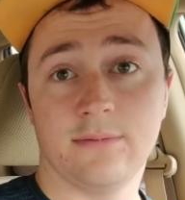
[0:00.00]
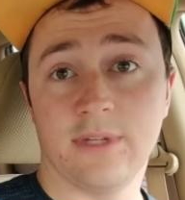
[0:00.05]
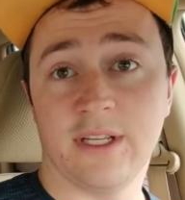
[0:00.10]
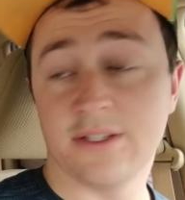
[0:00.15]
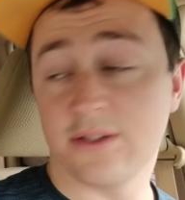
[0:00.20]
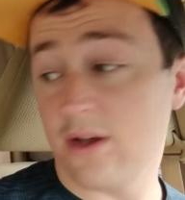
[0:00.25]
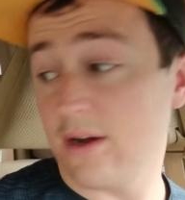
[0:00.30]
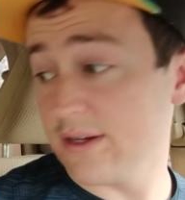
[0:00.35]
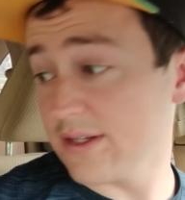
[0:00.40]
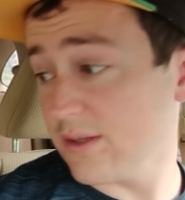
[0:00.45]

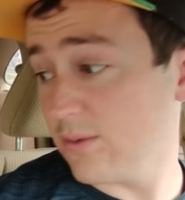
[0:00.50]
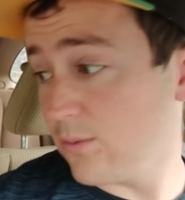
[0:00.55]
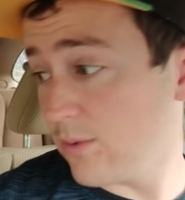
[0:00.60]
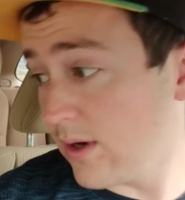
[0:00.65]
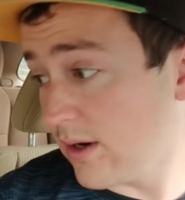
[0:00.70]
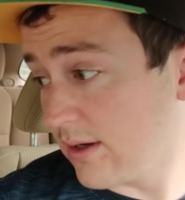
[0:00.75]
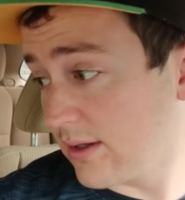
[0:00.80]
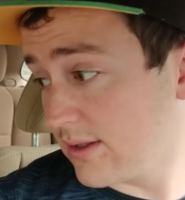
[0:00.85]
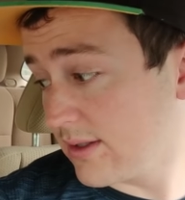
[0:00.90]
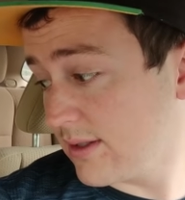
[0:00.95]
As long as it
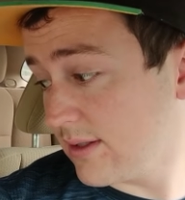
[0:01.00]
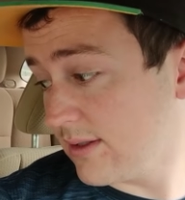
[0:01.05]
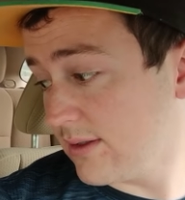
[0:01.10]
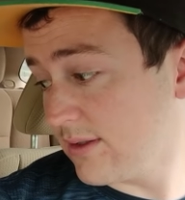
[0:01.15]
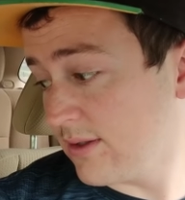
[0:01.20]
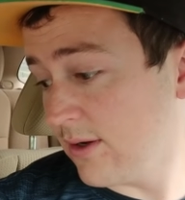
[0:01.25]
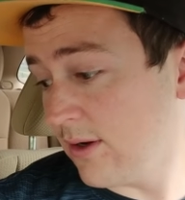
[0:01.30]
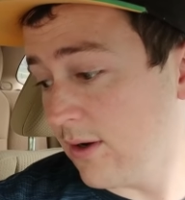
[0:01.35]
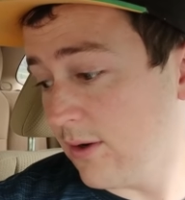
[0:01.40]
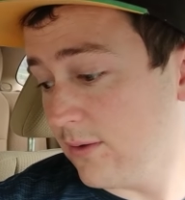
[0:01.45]
works.
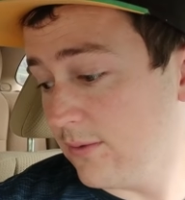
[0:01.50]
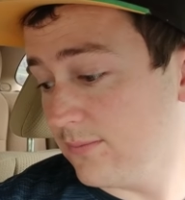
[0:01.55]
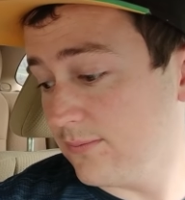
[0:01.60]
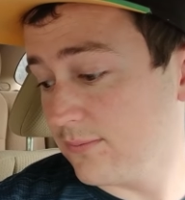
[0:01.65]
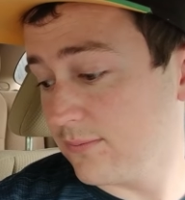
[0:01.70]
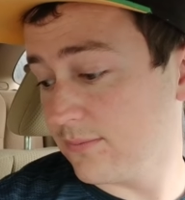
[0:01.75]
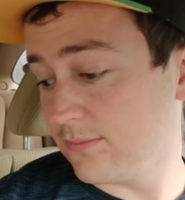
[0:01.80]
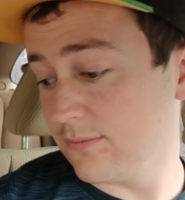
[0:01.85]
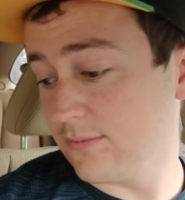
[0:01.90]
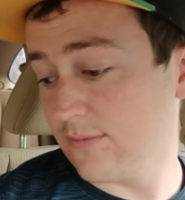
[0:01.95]
So
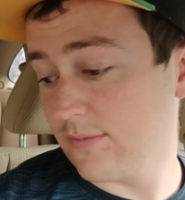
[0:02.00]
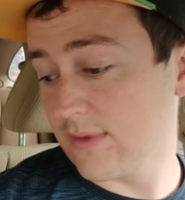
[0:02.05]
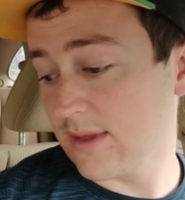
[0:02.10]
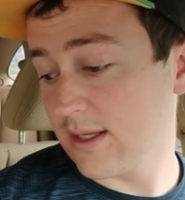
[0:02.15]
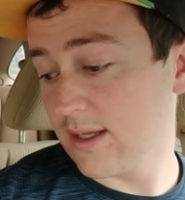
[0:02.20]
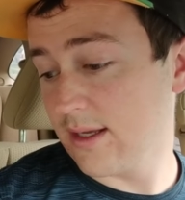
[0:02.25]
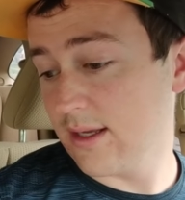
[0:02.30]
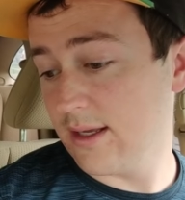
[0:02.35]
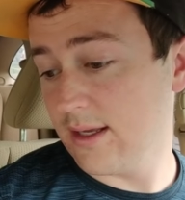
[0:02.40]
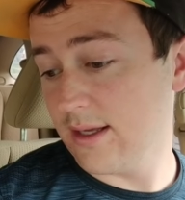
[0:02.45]

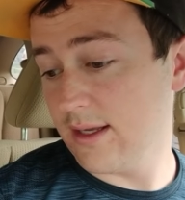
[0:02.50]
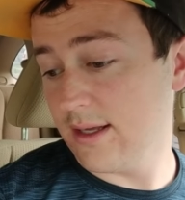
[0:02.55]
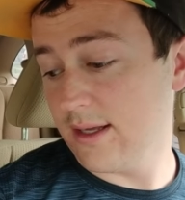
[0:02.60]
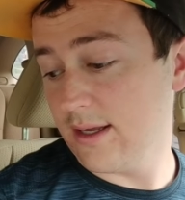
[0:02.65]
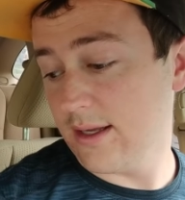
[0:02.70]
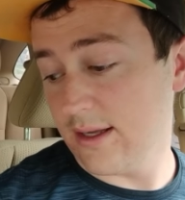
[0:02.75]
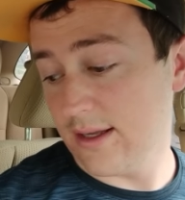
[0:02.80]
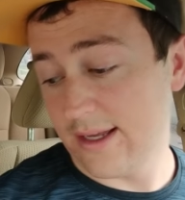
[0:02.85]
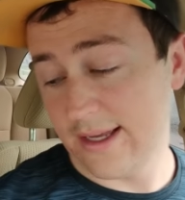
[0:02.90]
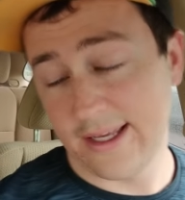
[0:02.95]

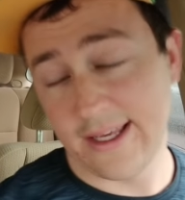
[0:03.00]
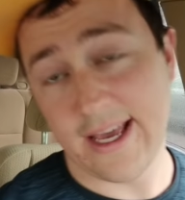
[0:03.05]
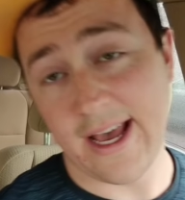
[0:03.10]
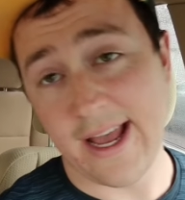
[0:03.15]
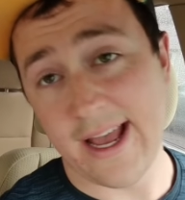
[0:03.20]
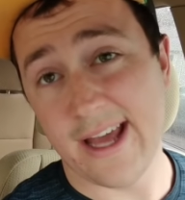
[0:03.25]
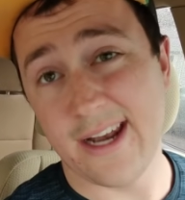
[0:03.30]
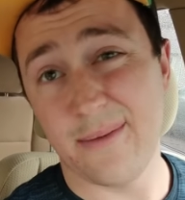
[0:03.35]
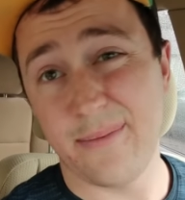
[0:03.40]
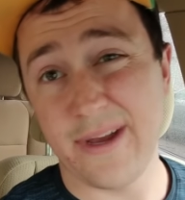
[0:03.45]
yeah,
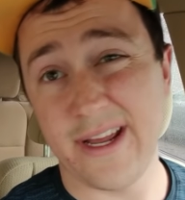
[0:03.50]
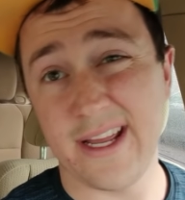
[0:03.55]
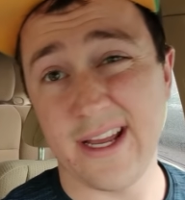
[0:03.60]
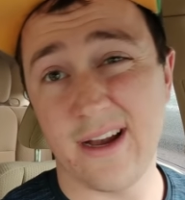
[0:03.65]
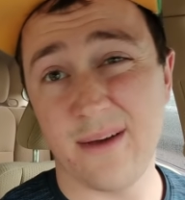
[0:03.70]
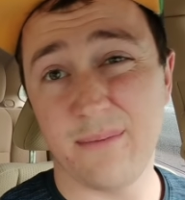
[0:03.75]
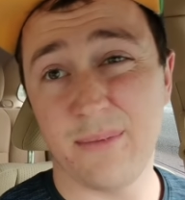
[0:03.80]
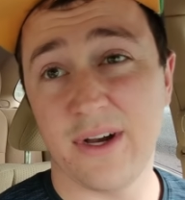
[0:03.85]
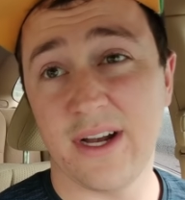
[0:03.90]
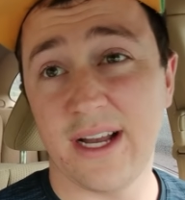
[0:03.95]
I had to pay
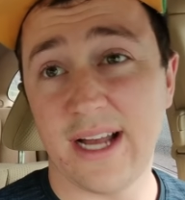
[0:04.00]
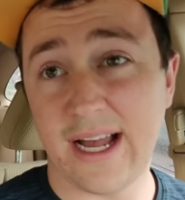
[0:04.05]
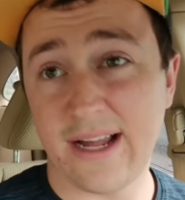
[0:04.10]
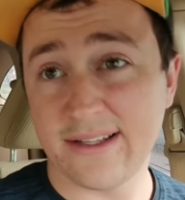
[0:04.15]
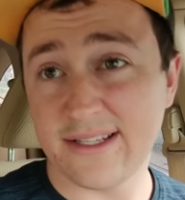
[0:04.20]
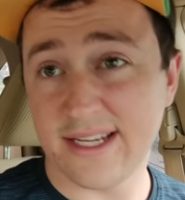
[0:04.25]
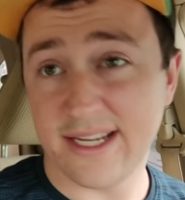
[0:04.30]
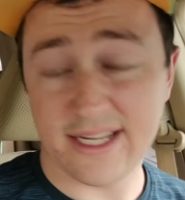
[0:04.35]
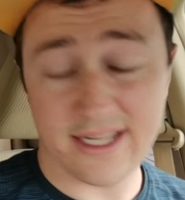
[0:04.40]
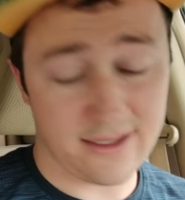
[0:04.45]
up, but
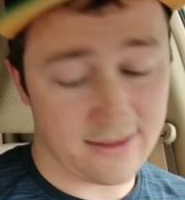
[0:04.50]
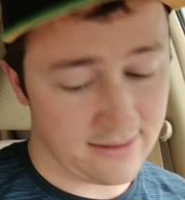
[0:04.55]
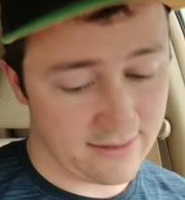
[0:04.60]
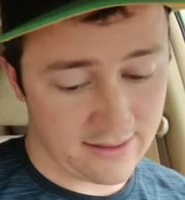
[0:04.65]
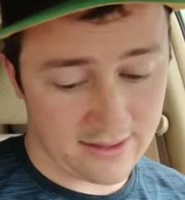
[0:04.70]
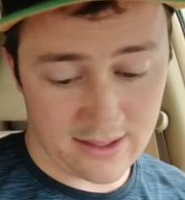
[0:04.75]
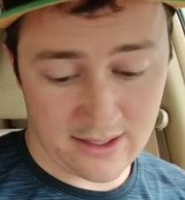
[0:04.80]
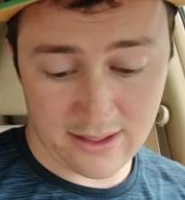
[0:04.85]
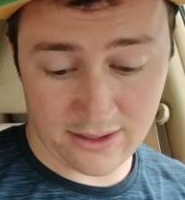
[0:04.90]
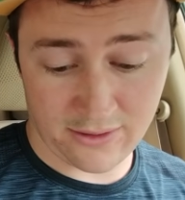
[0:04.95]
I'll take it.
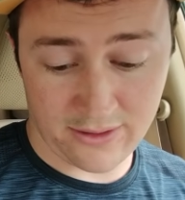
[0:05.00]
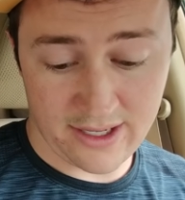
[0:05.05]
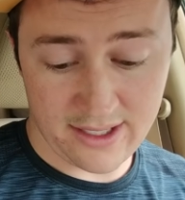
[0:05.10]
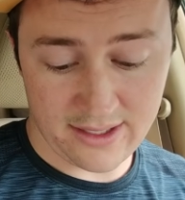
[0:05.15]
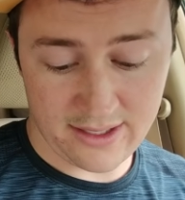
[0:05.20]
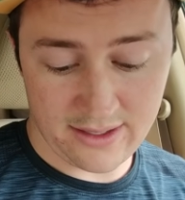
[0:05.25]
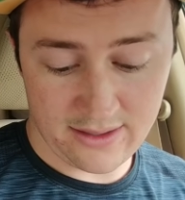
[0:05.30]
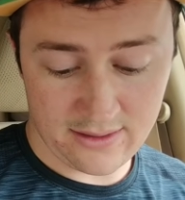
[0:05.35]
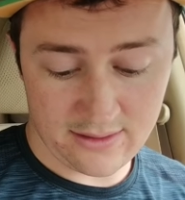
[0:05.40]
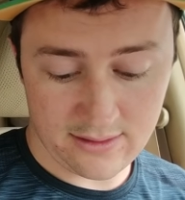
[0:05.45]

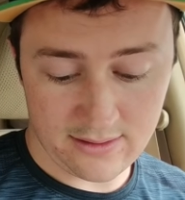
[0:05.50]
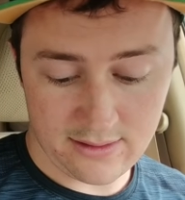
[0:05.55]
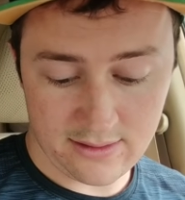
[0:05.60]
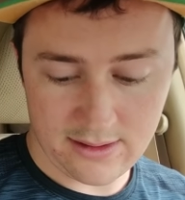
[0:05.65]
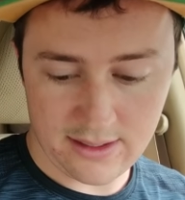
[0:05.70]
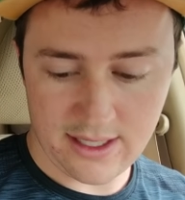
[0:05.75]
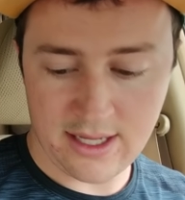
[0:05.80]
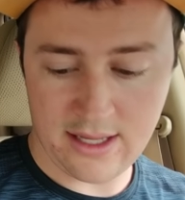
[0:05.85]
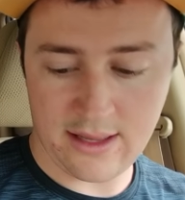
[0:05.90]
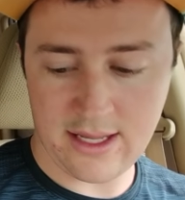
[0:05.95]
Great deal.
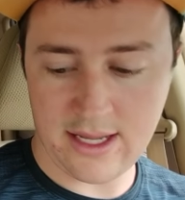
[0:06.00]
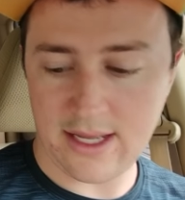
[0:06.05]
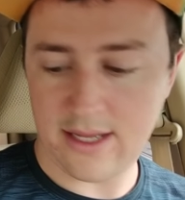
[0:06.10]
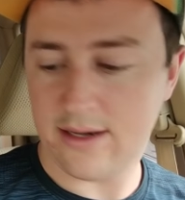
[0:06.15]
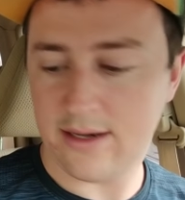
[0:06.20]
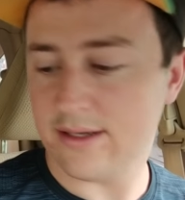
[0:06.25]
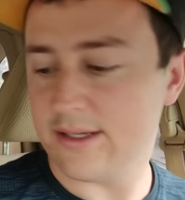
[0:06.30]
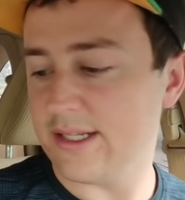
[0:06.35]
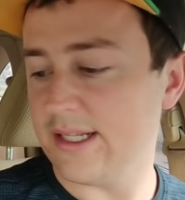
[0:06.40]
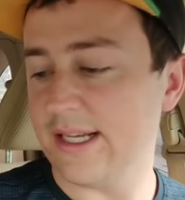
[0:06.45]
And
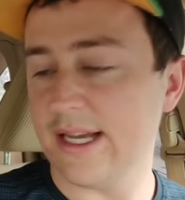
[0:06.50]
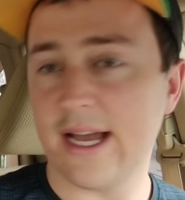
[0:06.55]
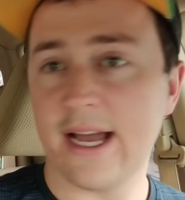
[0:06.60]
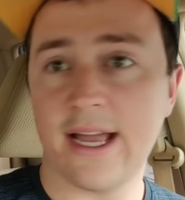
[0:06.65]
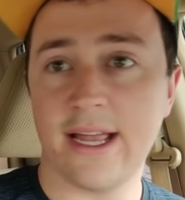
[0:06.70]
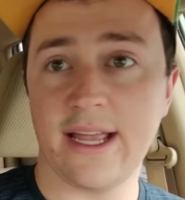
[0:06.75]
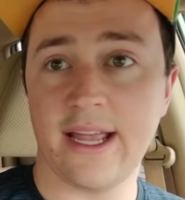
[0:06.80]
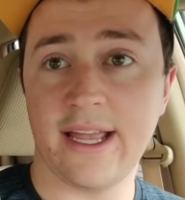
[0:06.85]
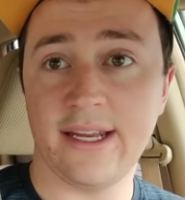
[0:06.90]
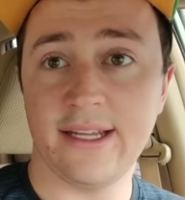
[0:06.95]
then a
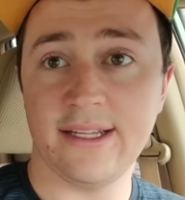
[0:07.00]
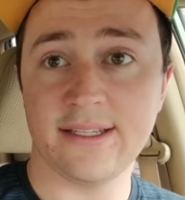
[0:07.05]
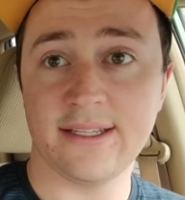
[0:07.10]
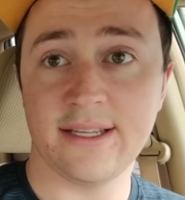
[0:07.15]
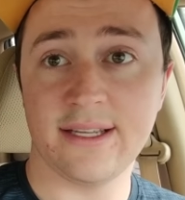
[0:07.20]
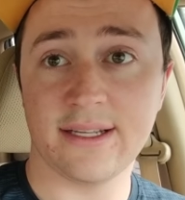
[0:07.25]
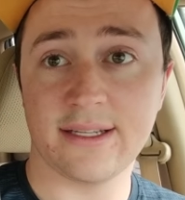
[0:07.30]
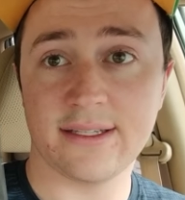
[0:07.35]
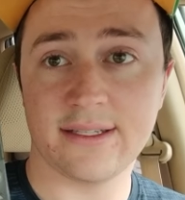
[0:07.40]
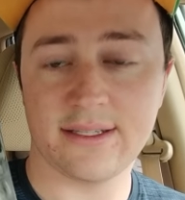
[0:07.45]
TI
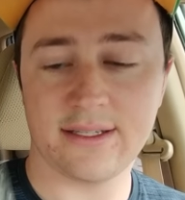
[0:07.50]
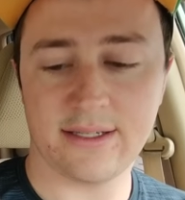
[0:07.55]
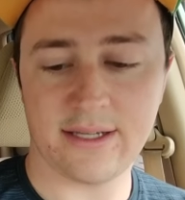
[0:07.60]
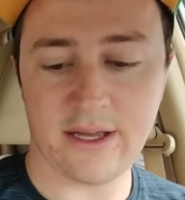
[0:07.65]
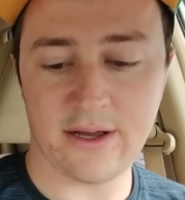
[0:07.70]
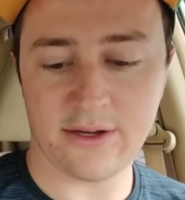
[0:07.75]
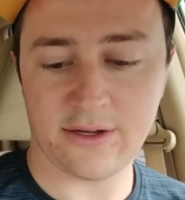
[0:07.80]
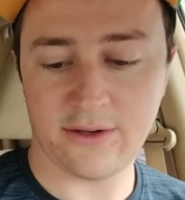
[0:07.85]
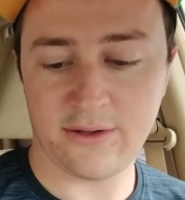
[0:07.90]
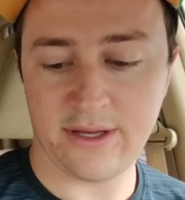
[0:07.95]
86
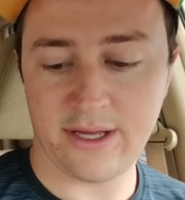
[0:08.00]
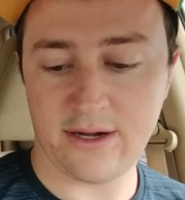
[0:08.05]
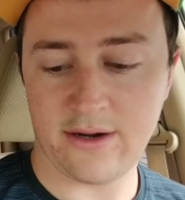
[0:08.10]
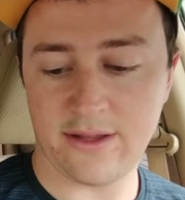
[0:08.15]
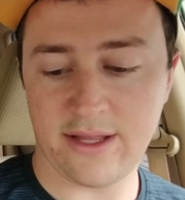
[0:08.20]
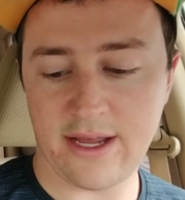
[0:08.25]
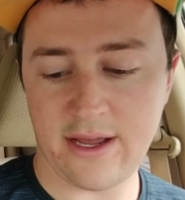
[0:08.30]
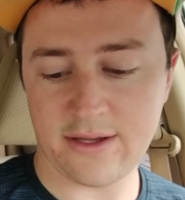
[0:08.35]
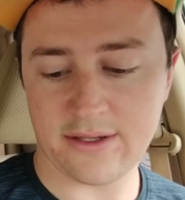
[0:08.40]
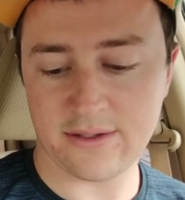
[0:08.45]
calculator
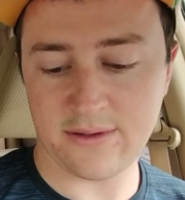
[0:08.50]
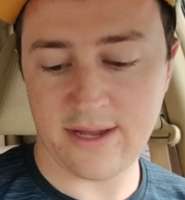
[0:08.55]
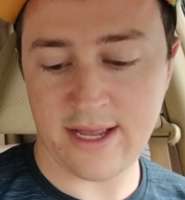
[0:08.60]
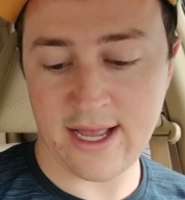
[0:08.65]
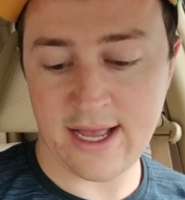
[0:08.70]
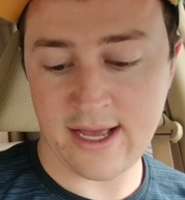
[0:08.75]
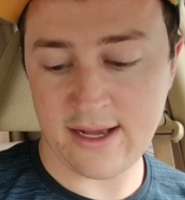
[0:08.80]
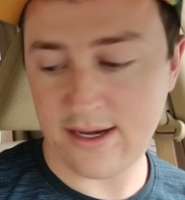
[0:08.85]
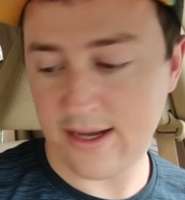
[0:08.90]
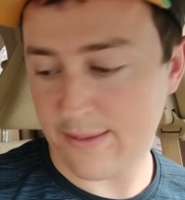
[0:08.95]
they also
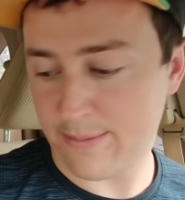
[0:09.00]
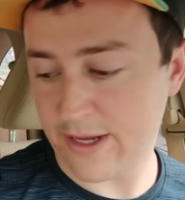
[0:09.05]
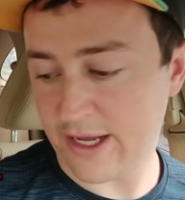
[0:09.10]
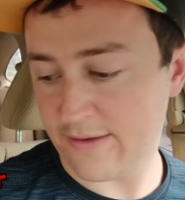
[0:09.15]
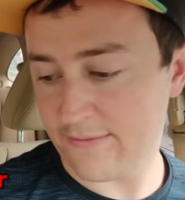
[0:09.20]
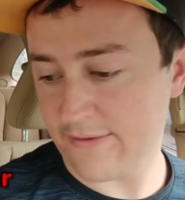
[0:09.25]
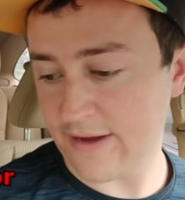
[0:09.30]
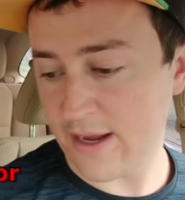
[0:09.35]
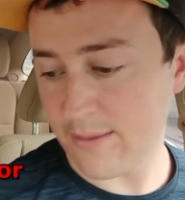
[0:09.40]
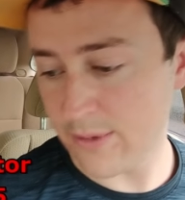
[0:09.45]
had. I
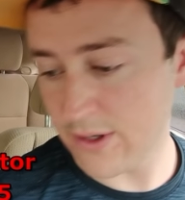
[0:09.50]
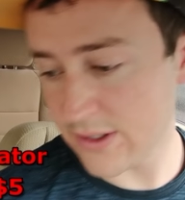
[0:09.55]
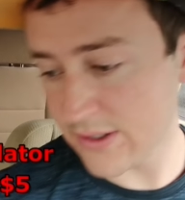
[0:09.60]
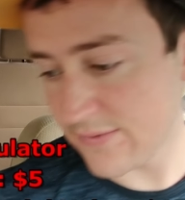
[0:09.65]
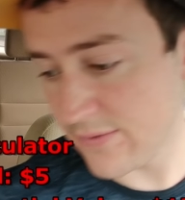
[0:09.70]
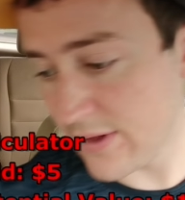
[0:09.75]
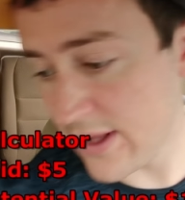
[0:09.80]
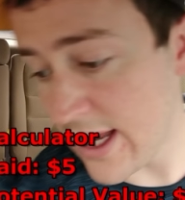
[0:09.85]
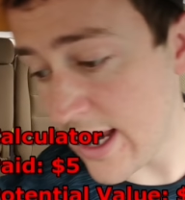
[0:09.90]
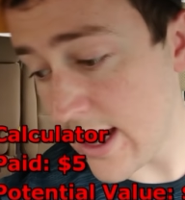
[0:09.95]
paid
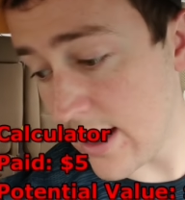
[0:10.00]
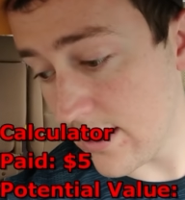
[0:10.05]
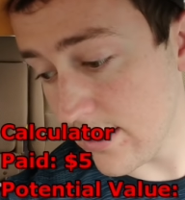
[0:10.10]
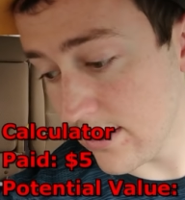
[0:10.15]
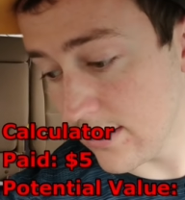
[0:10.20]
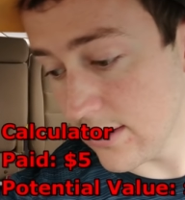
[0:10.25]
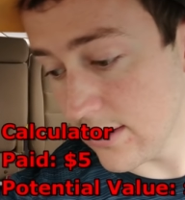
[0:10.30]
$5 for that.